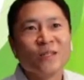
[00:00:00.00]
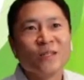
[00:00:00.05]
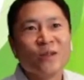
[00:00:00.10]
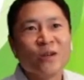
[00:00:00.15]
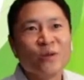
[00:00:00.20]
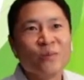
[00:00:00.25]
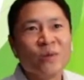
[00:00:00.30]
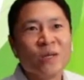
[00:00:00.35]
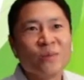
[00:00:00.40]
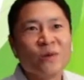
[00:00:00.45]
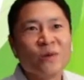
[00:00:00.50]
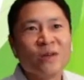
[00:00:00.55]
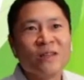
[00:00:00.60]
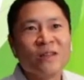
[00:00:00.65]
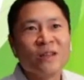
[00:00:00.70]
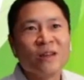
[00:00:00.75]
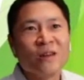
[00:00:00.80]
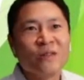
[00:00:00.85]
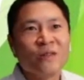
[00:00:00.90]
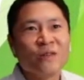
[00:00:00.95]
other people on
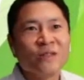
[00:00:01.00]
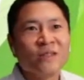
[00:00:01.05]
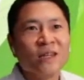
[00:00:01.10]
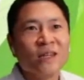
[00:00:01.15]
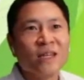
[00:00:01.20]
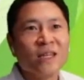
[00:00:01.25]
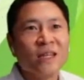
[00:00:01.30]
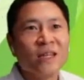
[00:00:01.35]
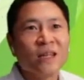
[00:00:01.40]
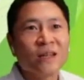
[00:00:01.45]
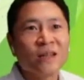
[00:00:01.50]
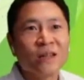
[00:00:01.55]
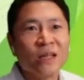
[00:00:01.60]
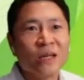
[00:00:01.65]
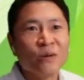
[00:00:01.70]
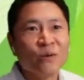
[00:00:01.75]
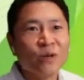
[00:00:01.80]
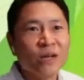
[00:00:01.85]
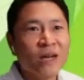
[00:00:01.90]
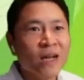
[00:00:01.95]
the other side,
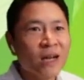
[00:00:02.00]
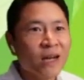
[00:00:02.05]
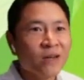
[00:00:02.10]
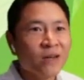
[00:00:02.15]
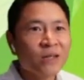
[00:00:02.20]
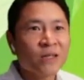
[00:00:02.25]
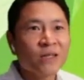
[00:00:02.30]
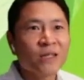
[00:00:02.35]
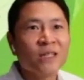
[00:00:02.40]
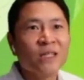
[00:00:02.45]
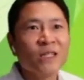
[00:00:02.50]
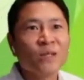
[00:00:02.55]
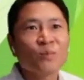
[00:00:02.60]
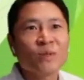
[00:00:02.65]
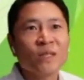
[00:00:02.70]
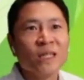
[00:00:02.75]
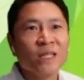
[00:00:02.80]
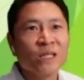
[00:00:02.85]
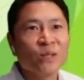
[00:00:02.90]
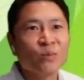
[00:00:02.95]
they were not as
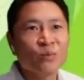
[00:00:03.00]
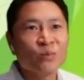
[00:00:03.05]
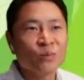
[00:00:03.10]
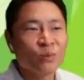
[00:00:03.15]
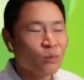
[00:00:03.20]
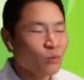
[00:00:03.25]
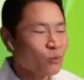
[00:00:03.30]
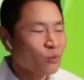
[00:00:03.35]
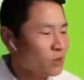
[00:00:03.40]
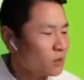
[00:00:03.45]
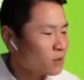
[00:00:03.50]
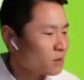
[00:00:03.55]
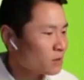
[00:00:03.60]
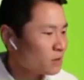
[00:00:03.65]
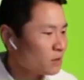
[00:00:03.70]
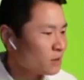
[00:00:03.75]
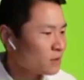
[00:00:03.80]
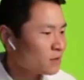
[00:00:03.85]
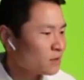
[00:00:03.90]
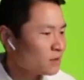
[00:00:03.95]
pleased with
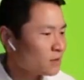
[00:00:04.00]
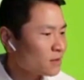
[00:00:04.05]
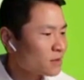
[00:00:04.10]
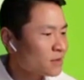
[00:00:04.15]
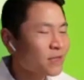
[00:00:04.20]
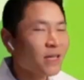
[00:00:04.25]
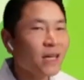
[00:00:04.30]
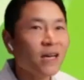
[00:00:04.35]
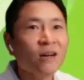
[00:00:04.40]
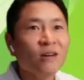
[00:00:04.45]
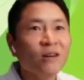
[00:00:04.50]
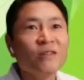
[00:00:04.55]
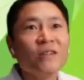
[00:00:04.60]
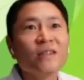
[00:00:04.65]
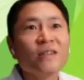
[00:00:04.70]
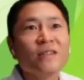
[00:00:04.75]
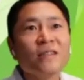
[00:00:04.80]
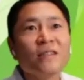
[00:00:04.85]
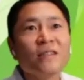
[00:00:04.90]
this sound.